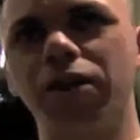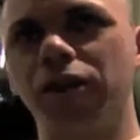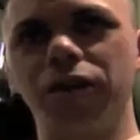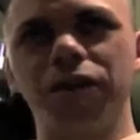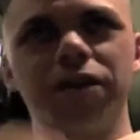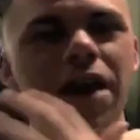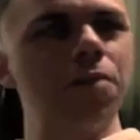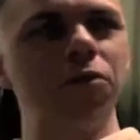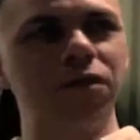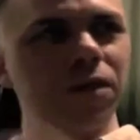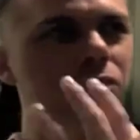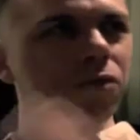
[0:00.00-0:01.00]
don't know, the
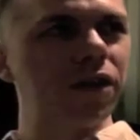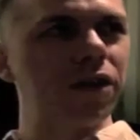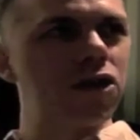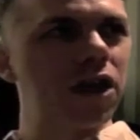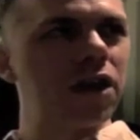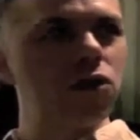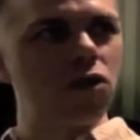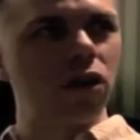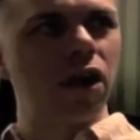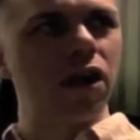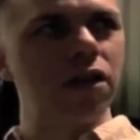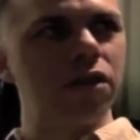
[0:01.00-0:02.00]
timbres seem to really change a
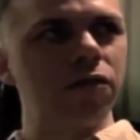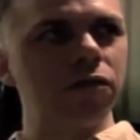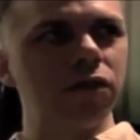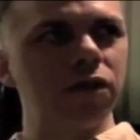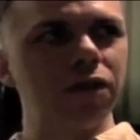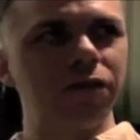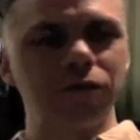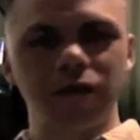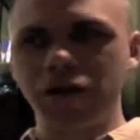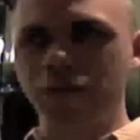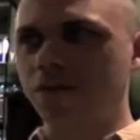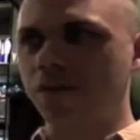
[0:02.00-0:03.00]
lot through the different
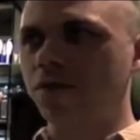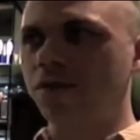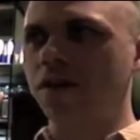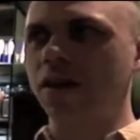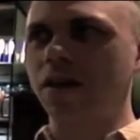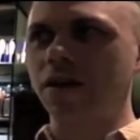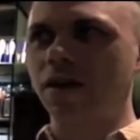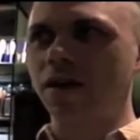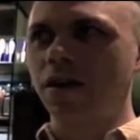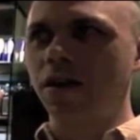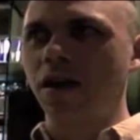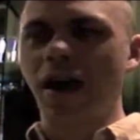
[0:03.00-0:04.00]
registers, and
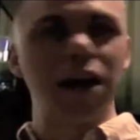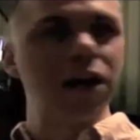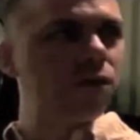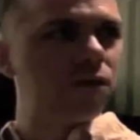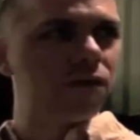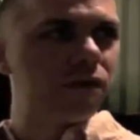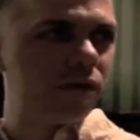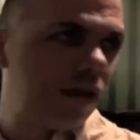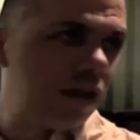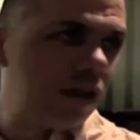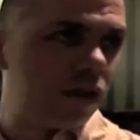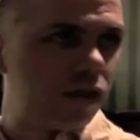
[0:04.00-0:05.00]
I use
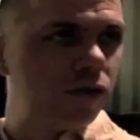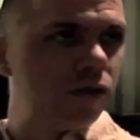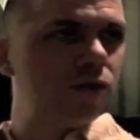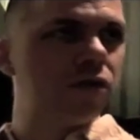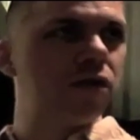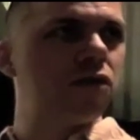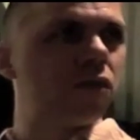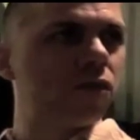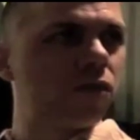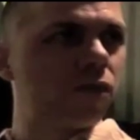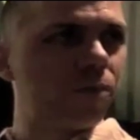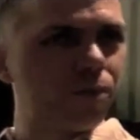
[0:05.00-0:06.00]
EQ to just
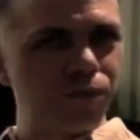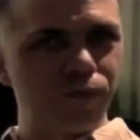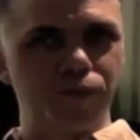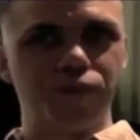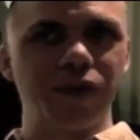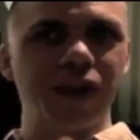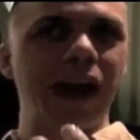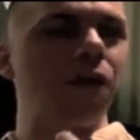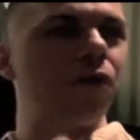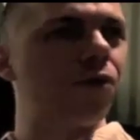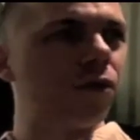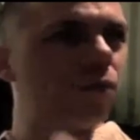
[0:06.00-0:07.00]
sort of bring out
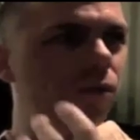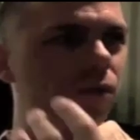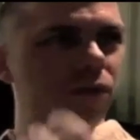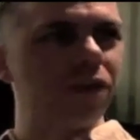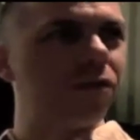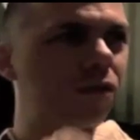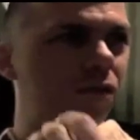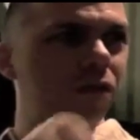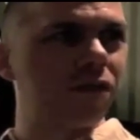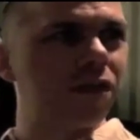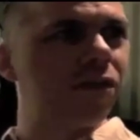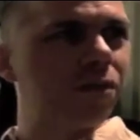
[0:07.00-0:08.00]
those
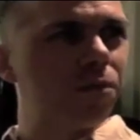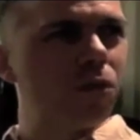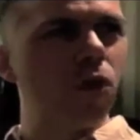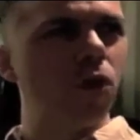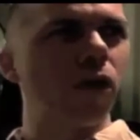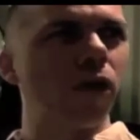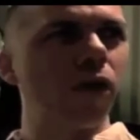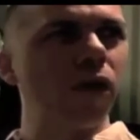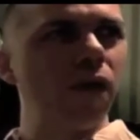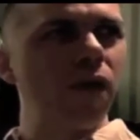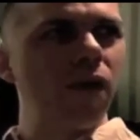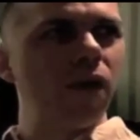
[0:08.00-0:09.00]
differences even more.